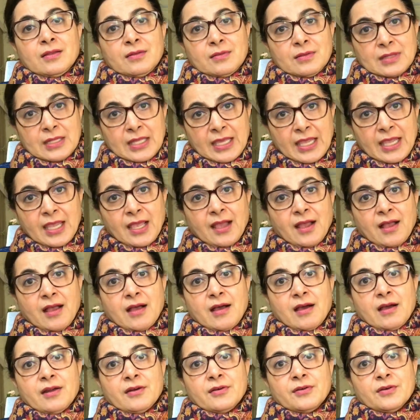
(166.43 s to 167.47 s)
they
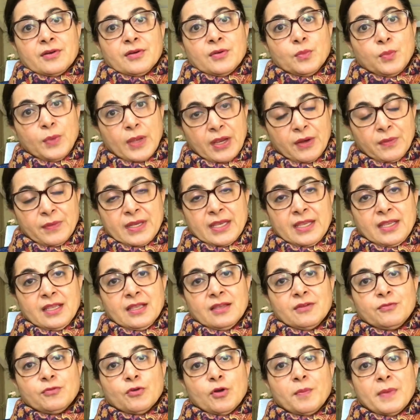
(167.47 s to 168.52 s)
are varying
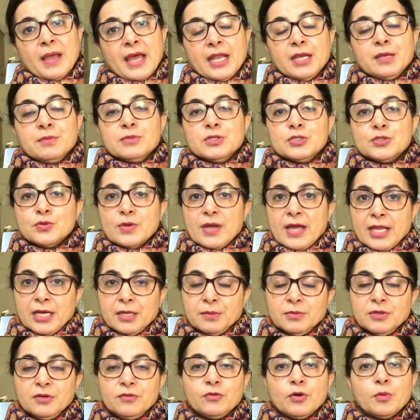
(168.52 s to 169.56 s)
from animal to
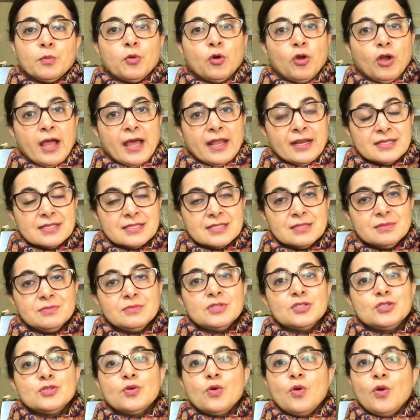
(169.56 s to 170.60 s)
animal, from organism
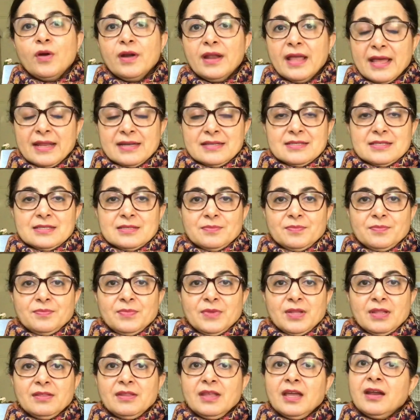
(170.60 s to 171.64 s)
to organism.
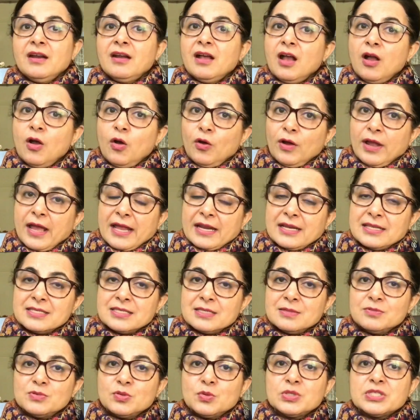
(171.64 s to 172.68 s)
There are
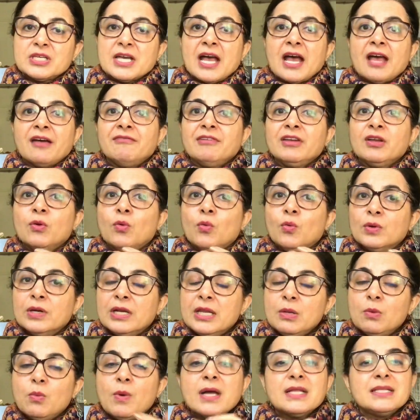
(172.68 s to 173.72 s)
organisms which are having only
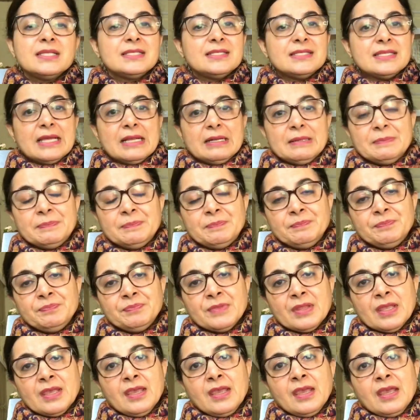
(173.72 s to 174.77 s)
one cell.
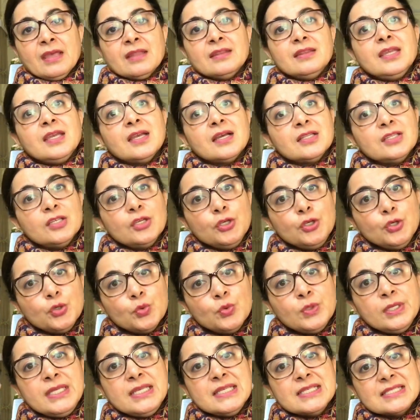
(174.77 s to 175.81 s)
They are the
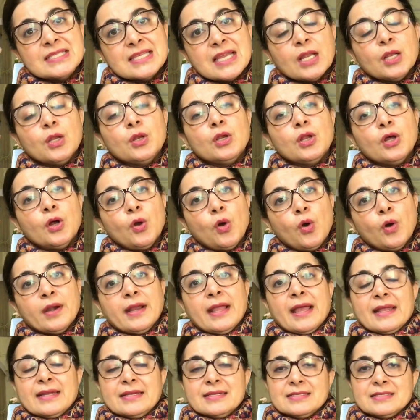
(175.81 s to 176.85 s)
unicellular
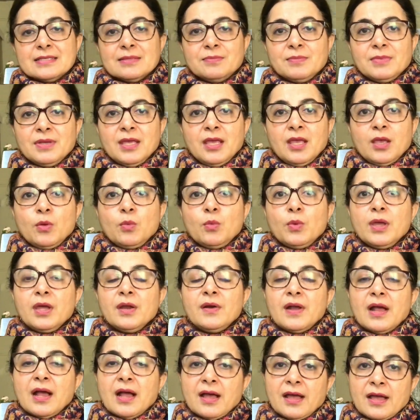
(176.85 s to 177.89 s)
organism,
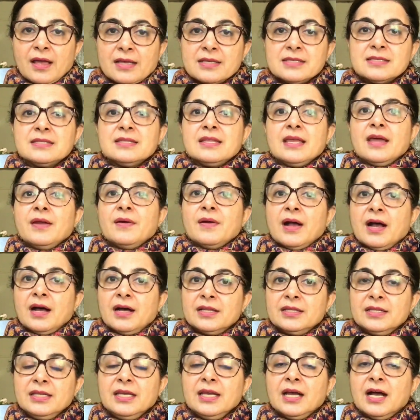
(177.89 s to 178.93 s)
whereas there are
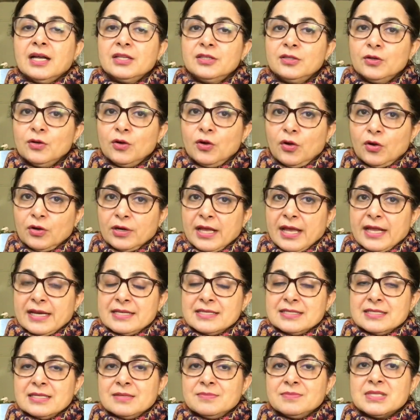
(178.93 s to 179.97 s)
the other
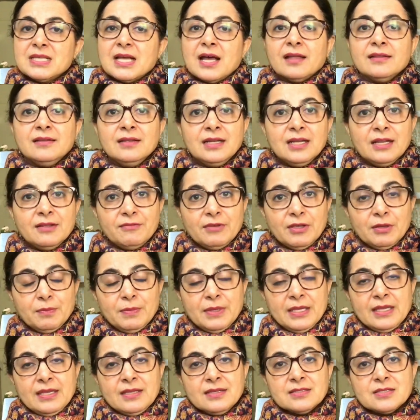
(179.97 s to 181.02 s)
organisms, other living
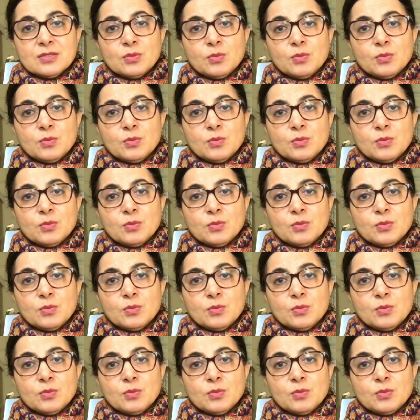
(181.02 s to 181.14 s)
beings